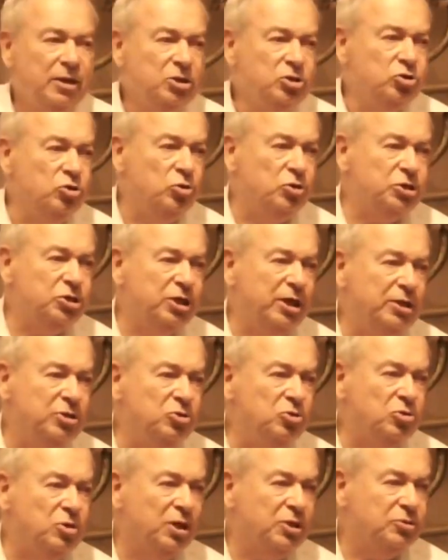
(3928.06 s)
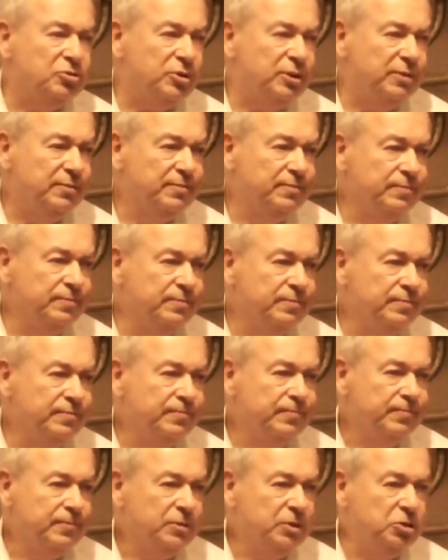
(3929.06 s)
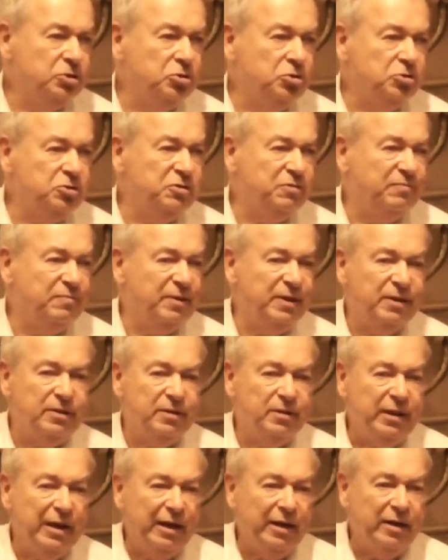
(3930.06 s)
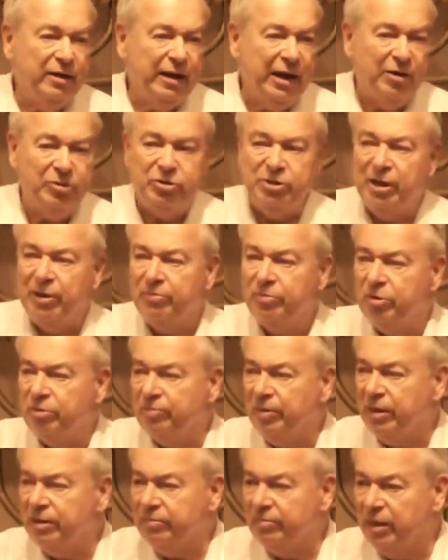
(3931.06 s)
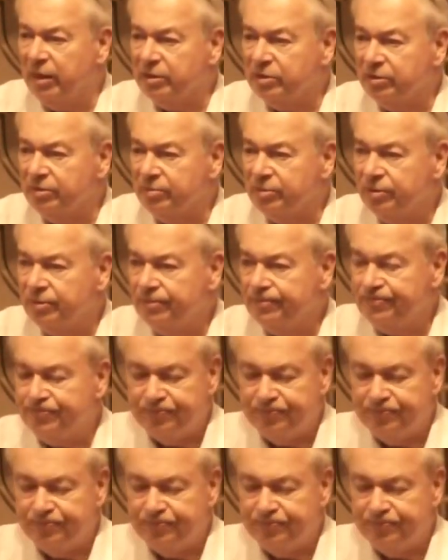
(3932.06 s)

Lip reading: Jewish, Hindu country. The Jews have been outnumbered by the Muslims.